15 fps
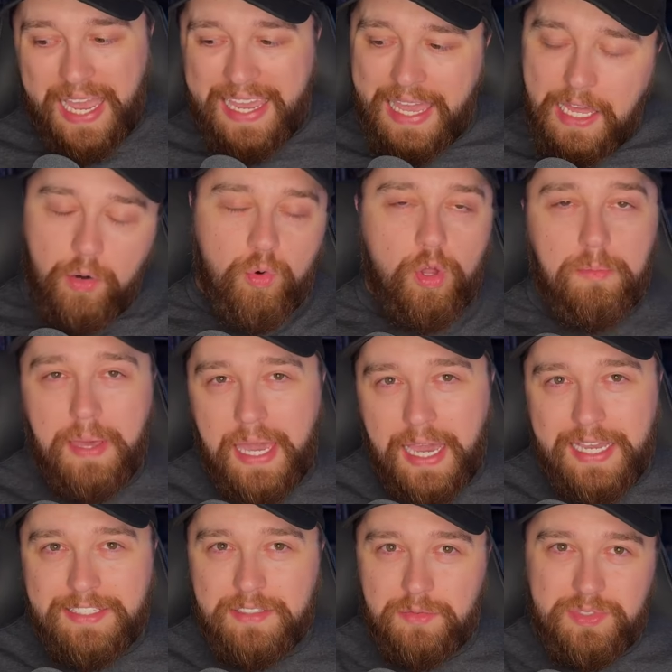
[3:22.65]
I kind of rolled my
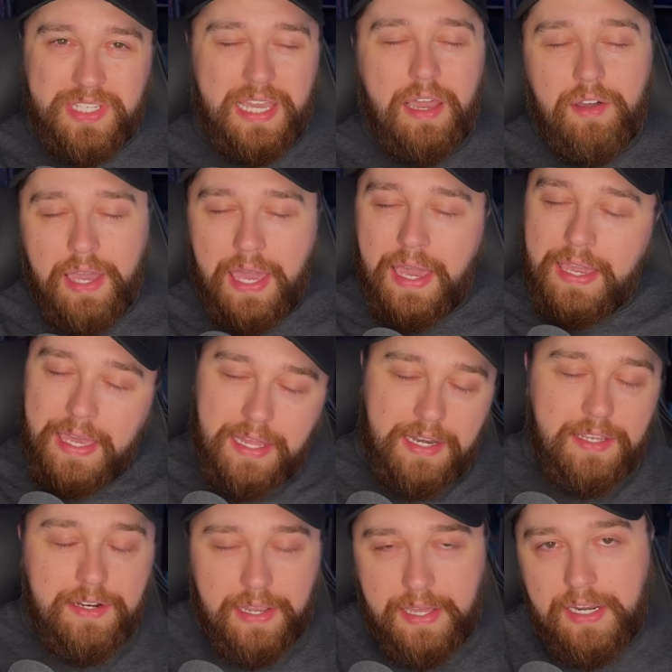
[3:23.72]
eyes. I was like, okay, I get it.
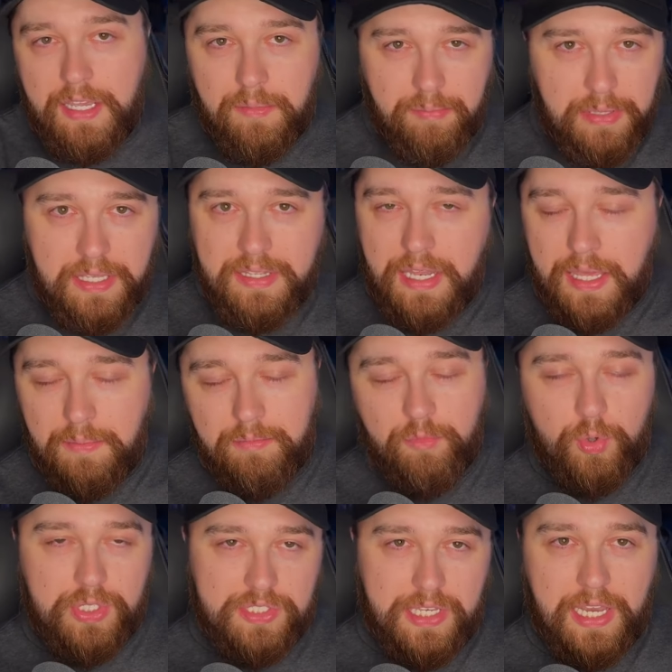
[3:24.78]
You're getting a big name
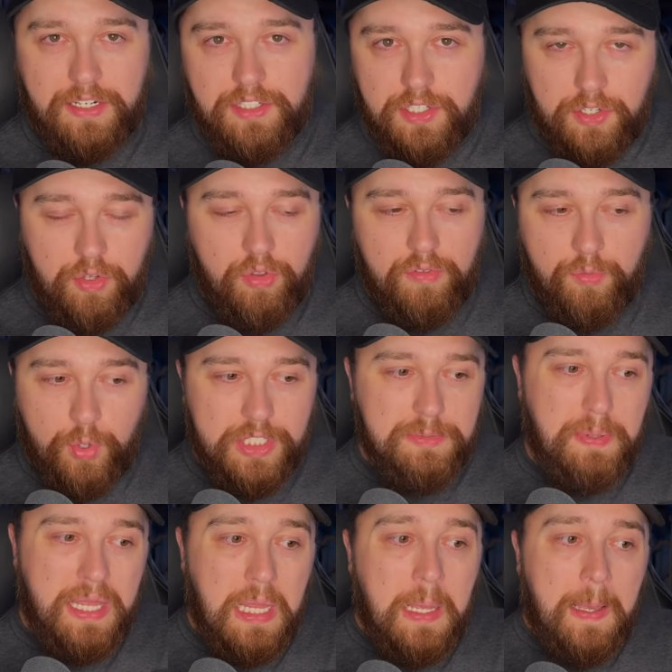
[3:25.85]
voice actor to do the voice.
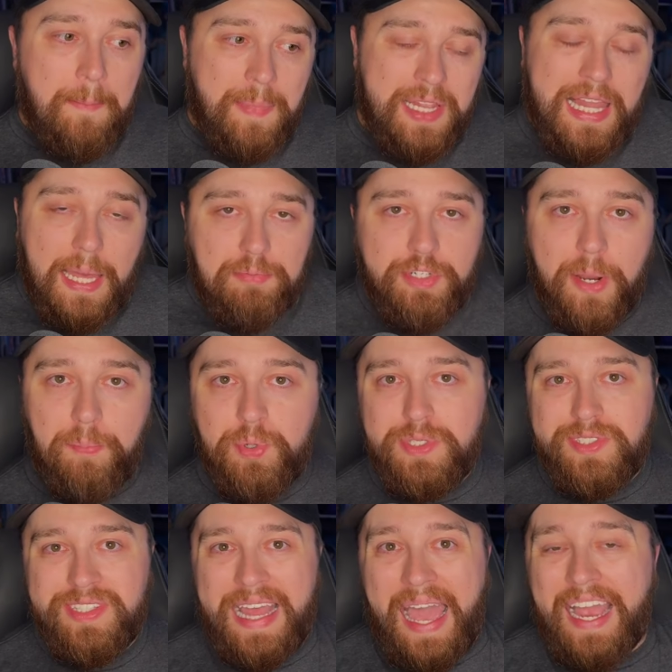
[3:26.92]
But Claptrap
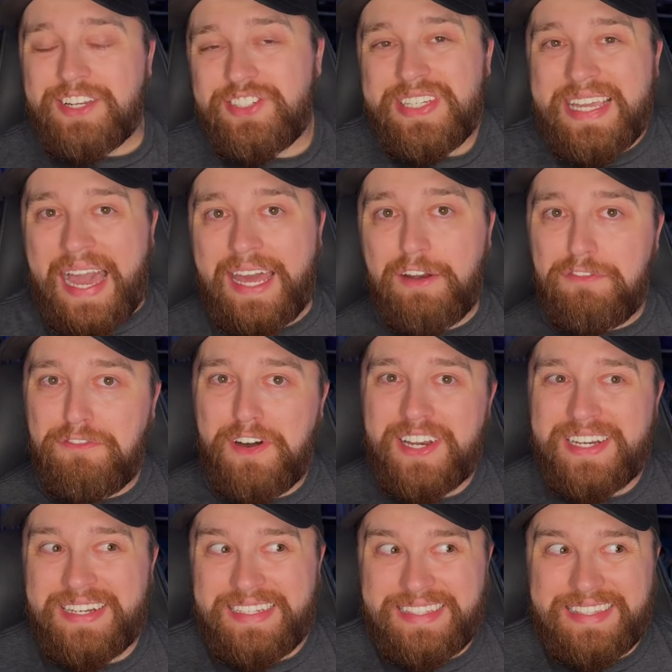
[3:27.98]
was actually kind of fun
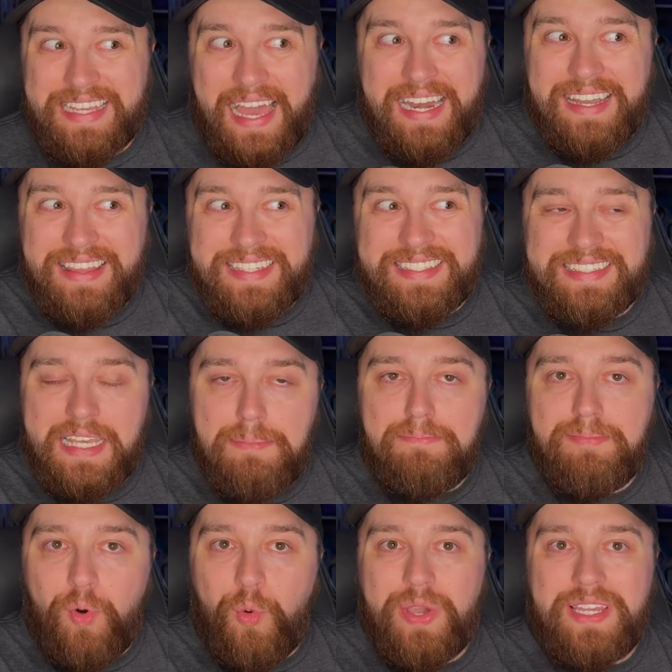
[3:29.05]
and kind of the same
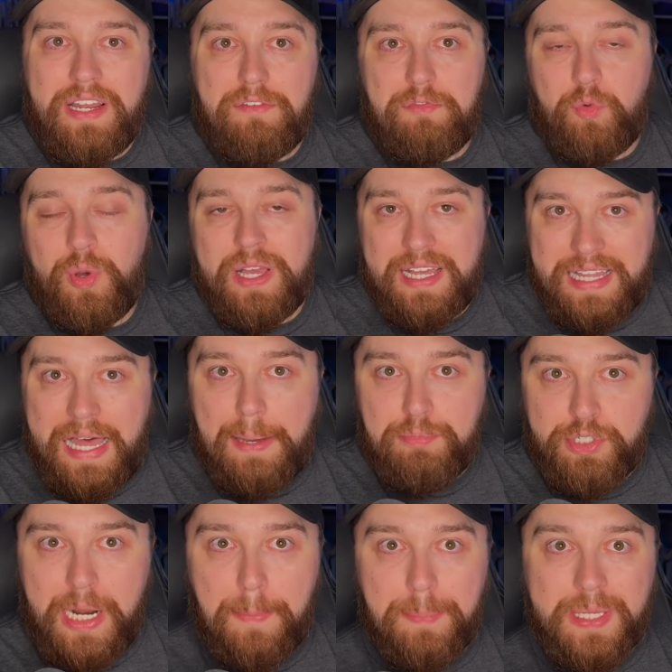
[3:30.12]
point of what
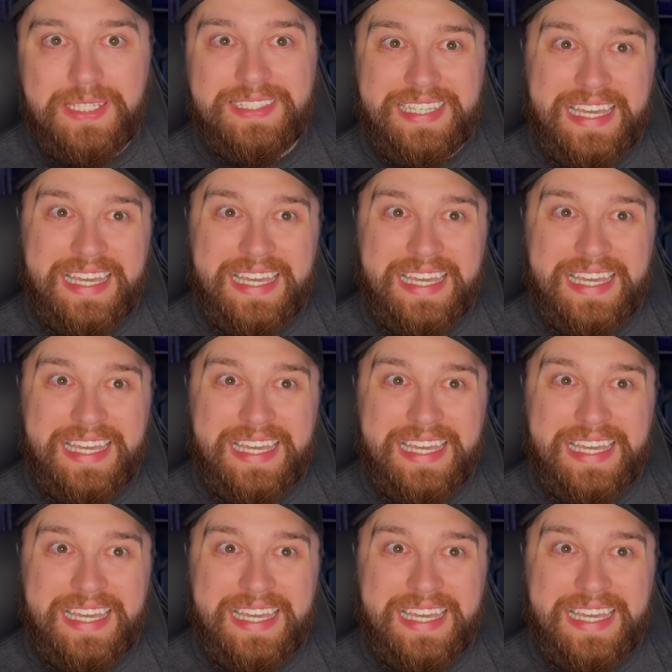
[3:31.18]
Claptrap is